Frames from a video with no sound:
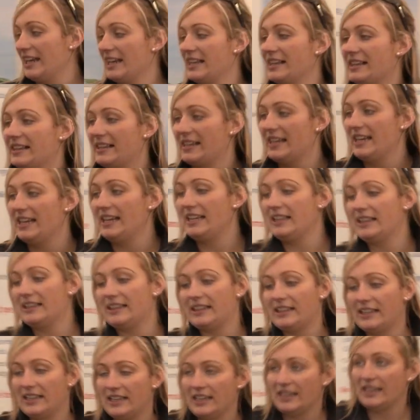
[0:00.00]
can see
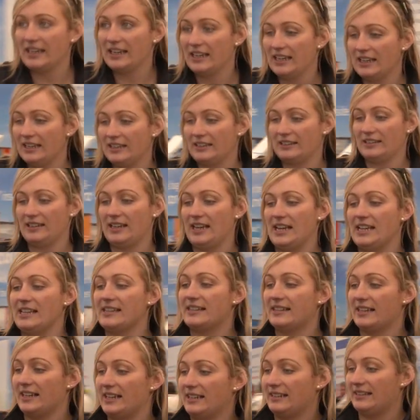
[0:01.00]
the
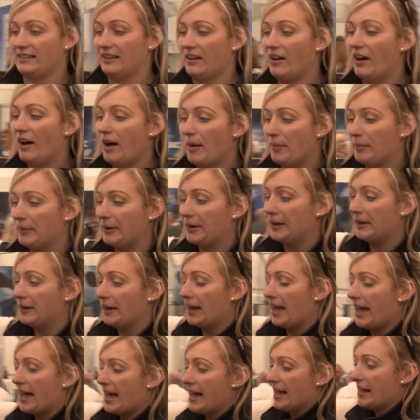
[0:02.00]
inside of the hopper.
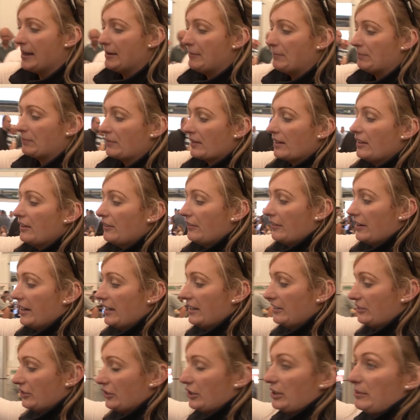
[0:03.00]

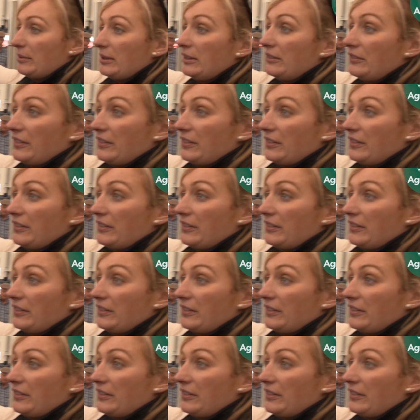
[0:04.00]
Very durable,